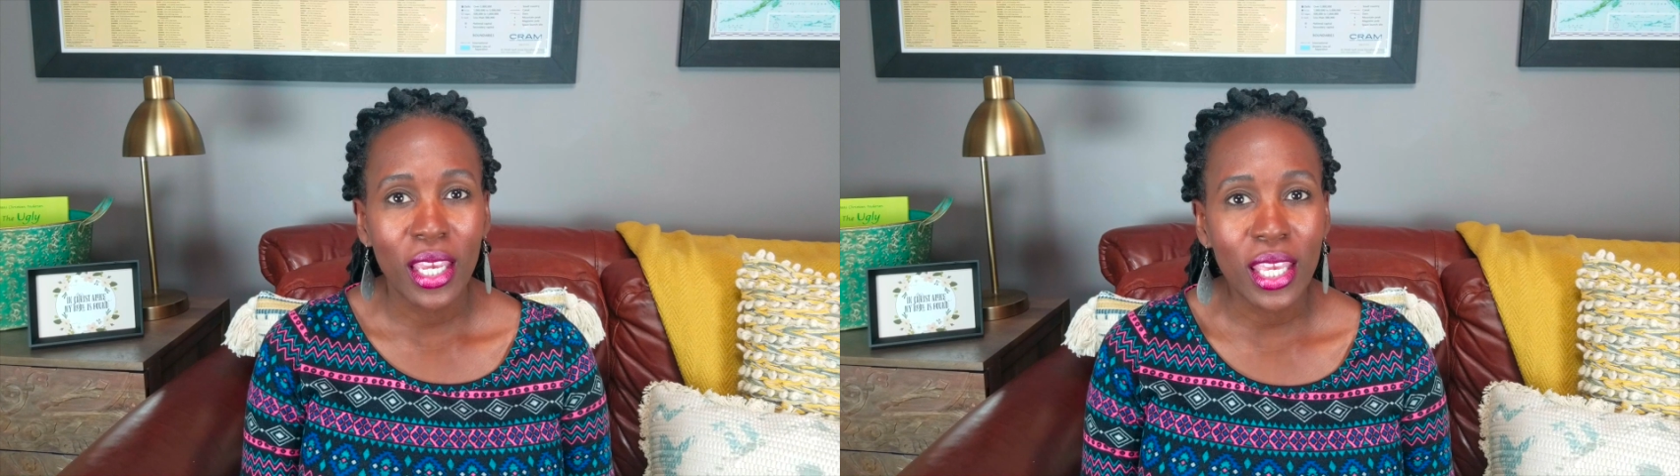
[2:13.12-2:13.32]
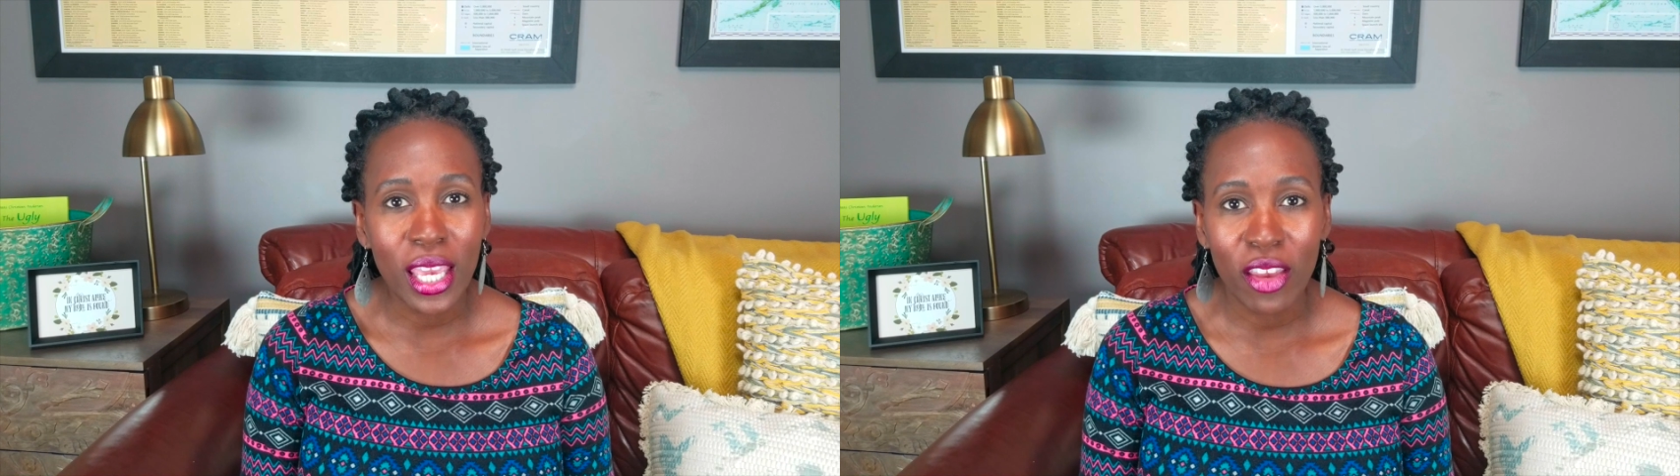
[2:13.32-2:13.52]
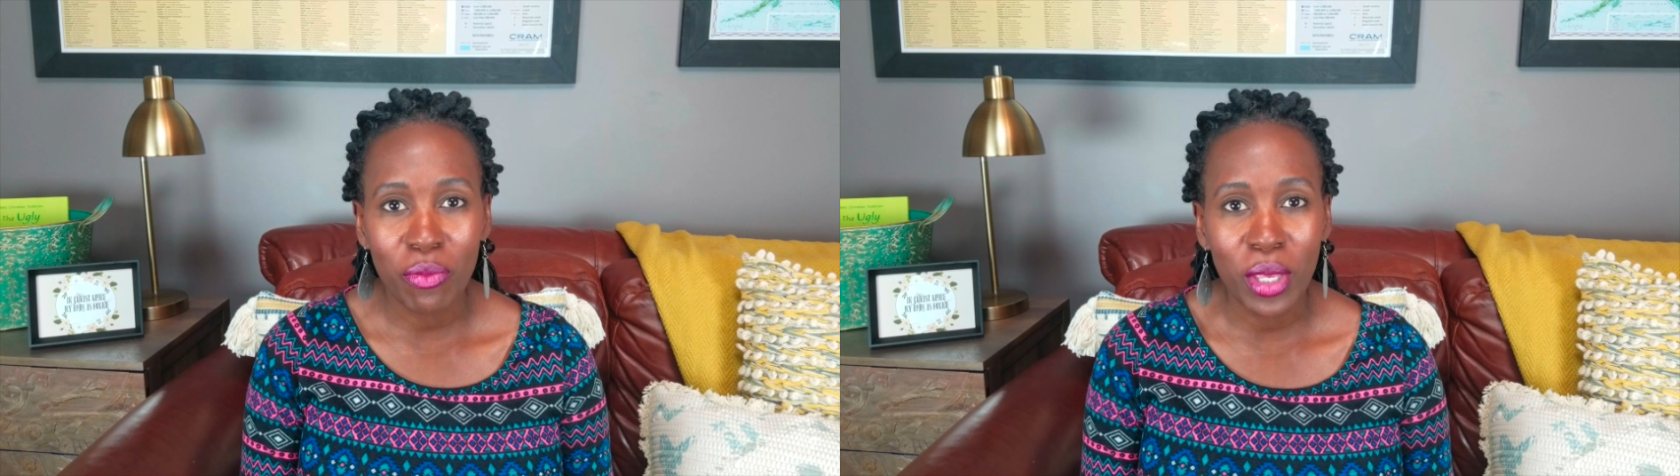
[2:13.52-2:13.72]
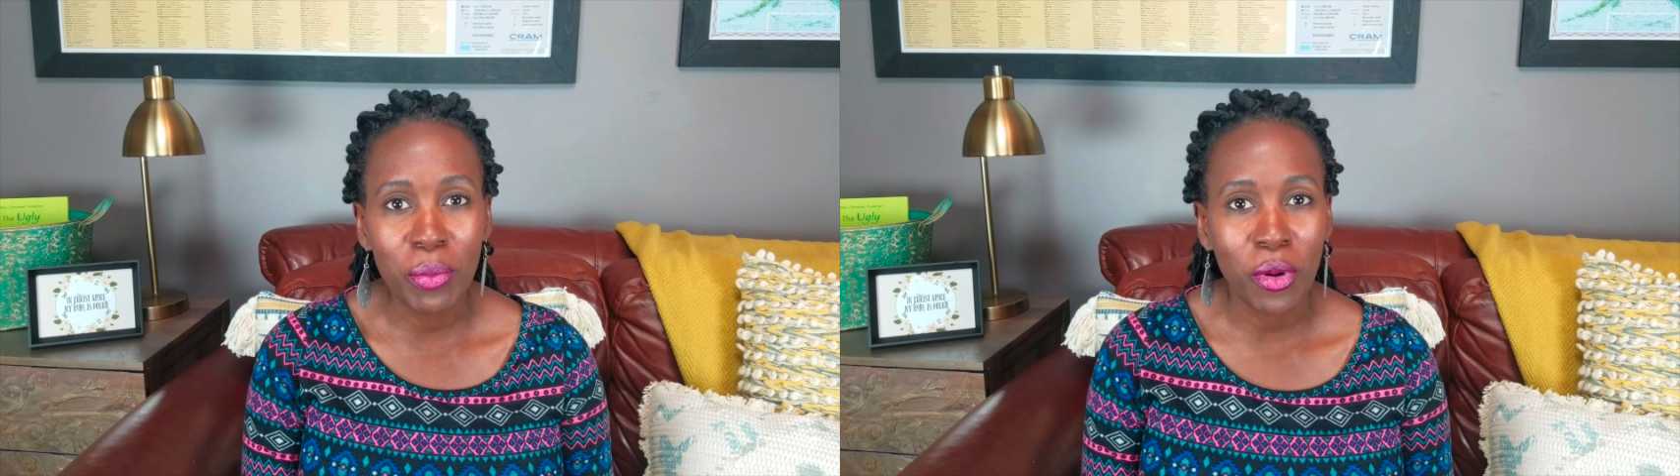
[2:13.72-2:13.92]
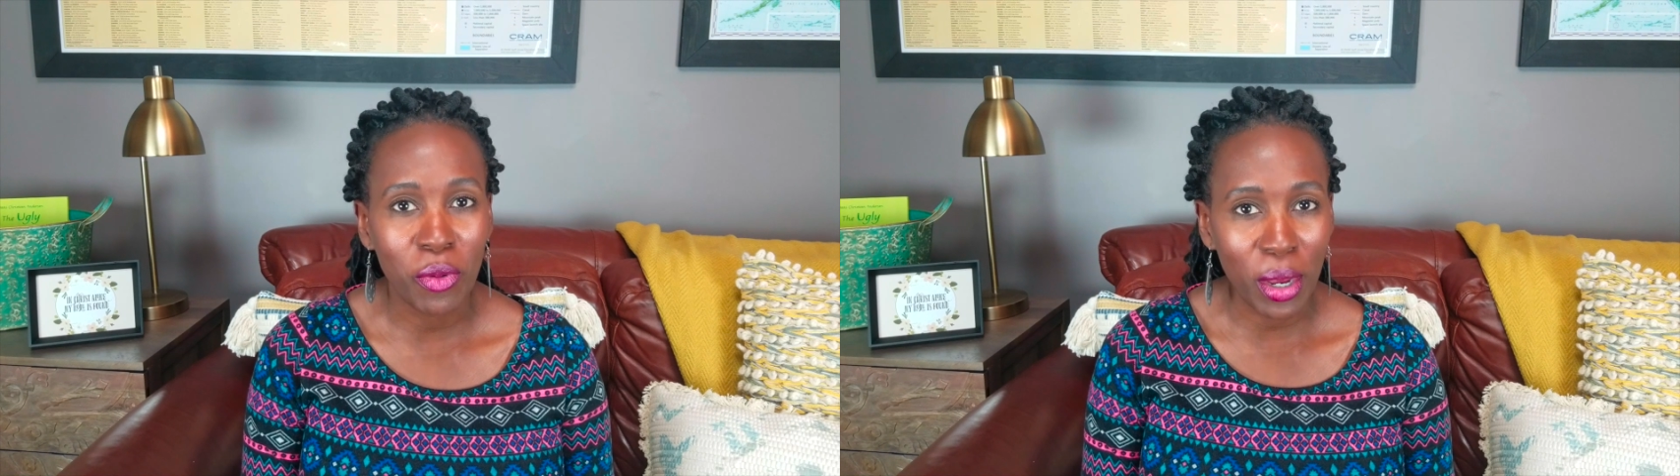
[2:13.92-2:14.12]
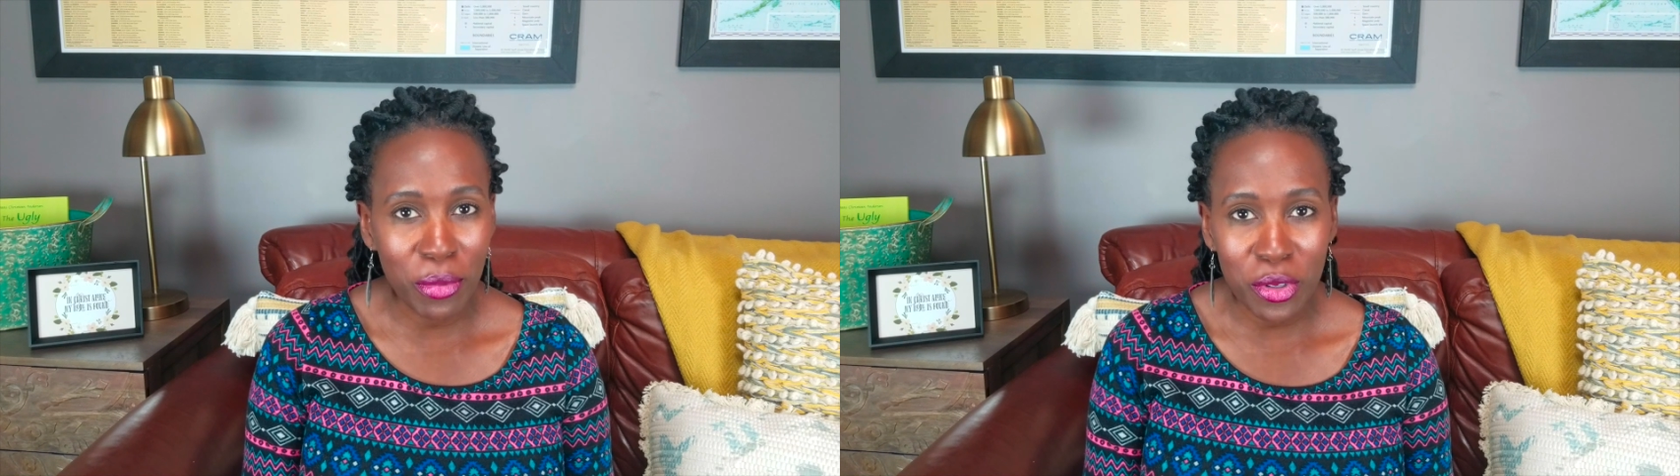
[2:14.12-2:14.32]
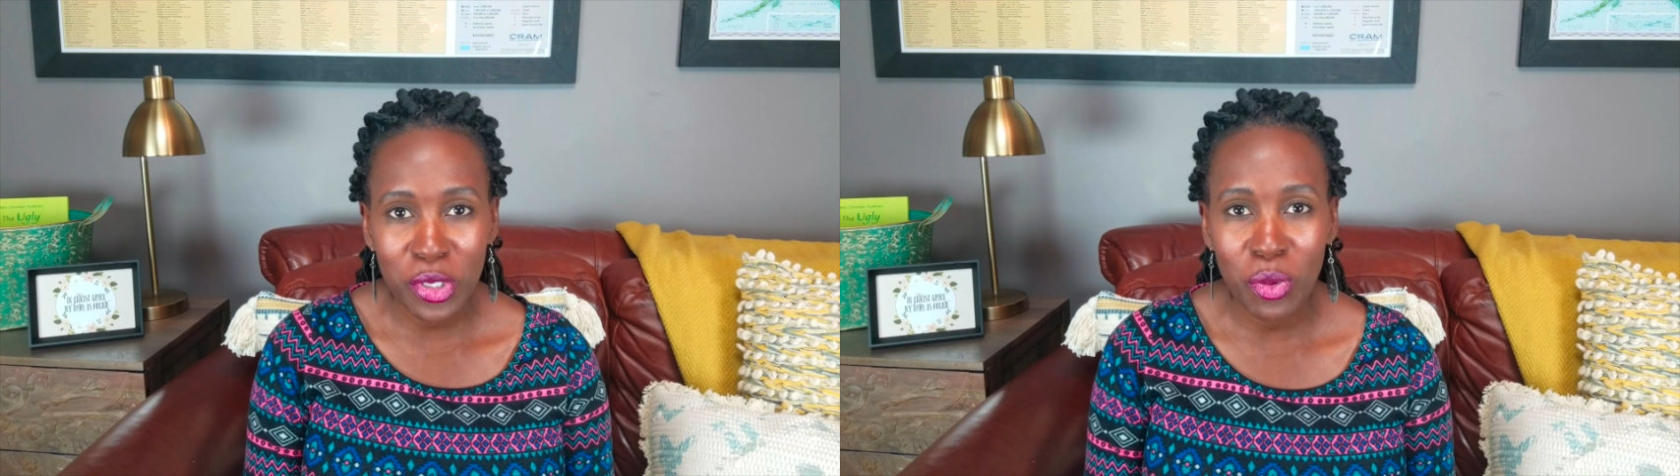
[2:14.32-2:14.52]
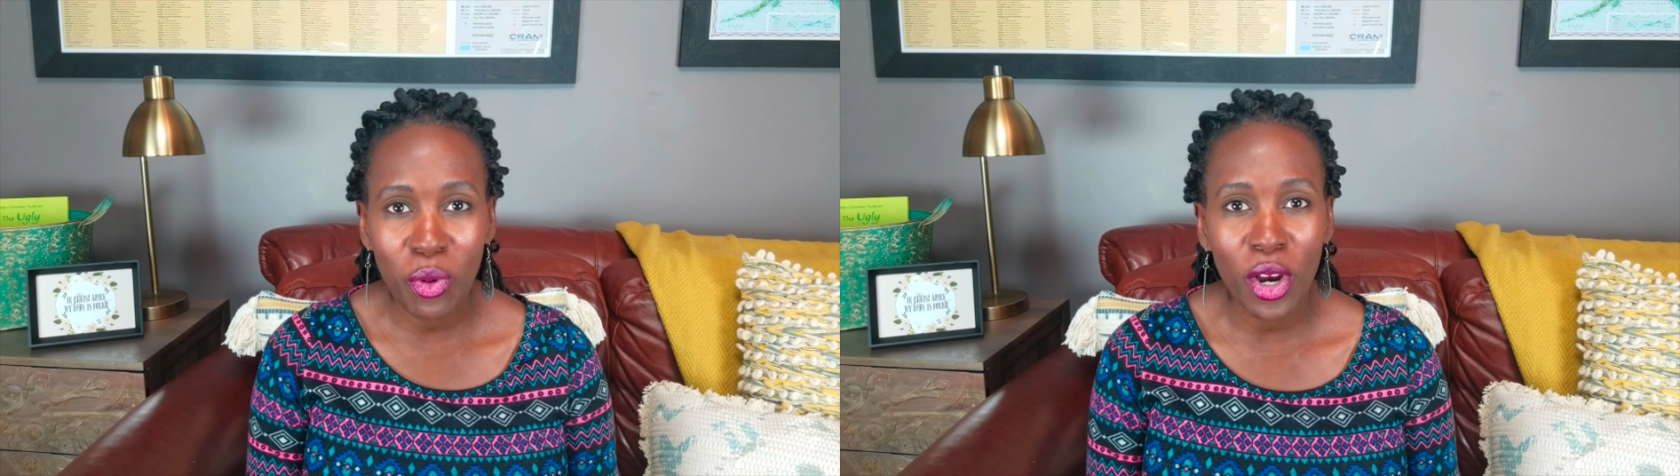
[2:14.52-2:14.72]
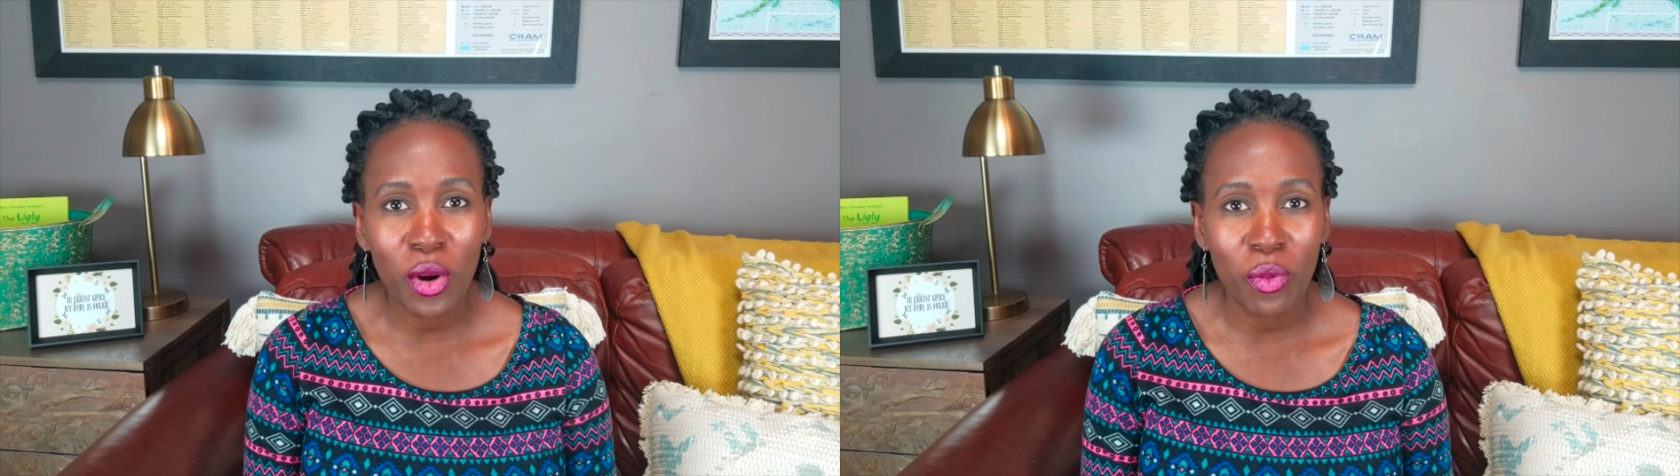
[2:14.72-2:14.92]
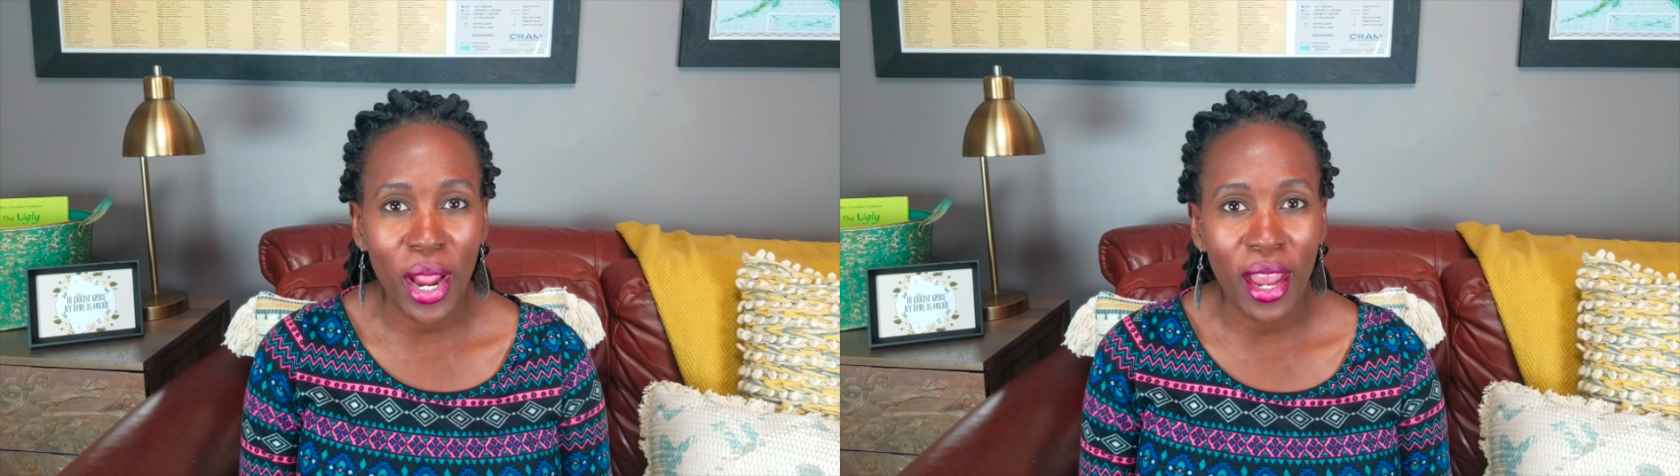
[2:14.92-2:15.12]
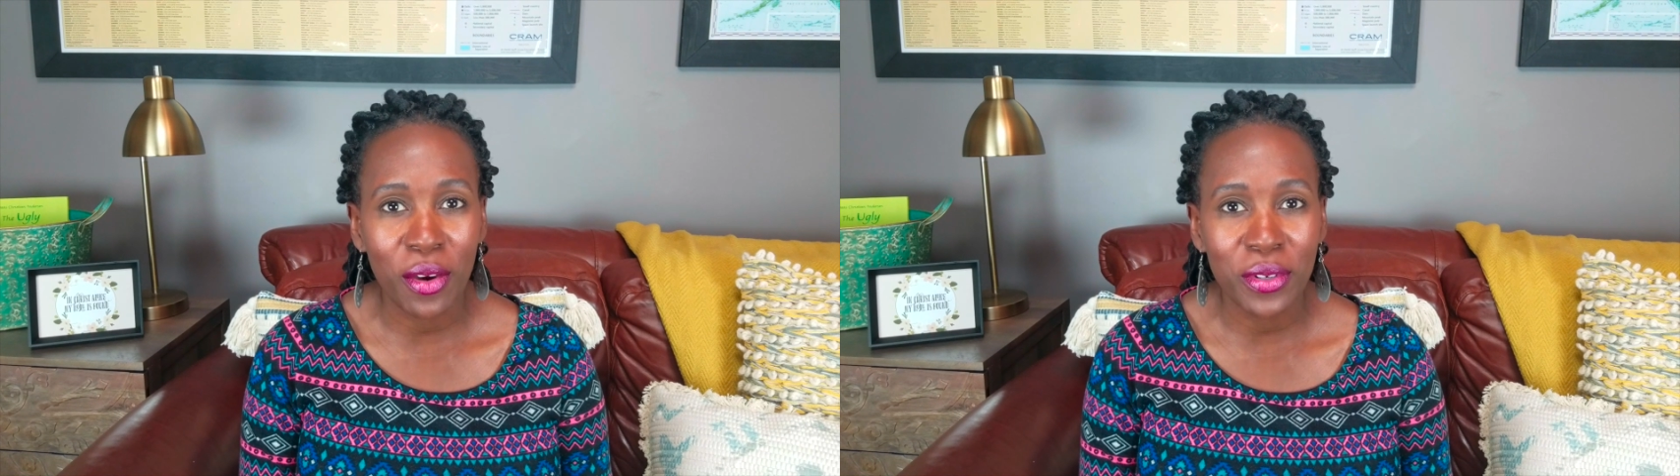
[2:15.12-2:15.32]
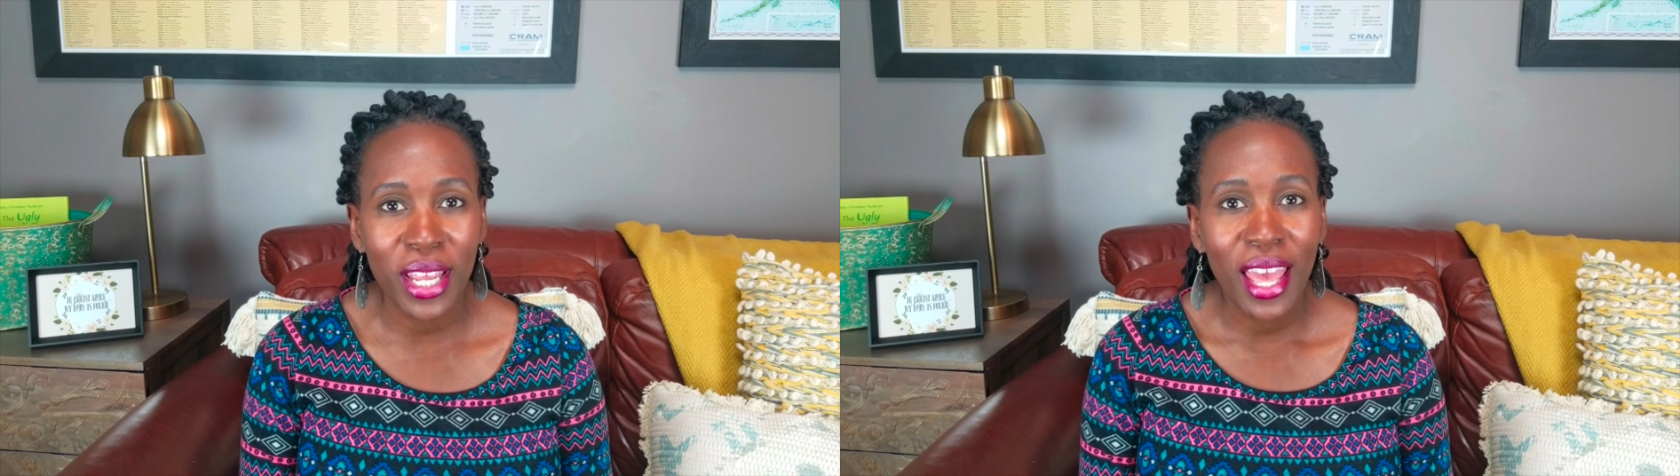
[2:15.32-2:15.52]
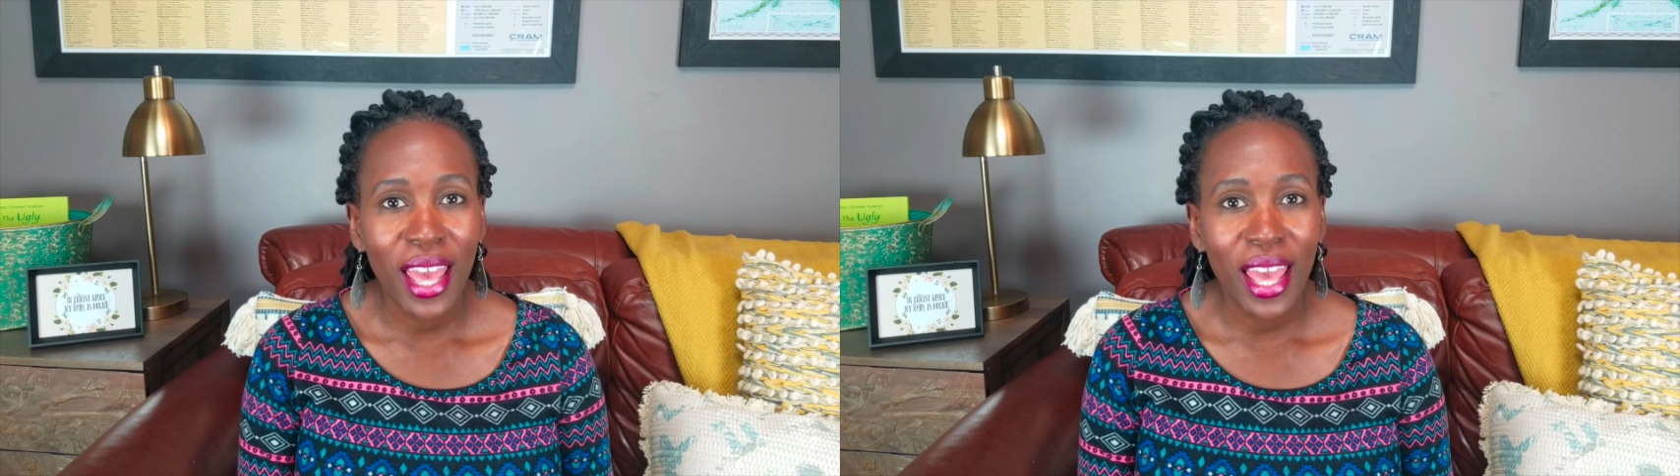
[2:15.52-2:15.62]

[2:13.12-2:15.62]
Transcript: It gave me parameters to work around,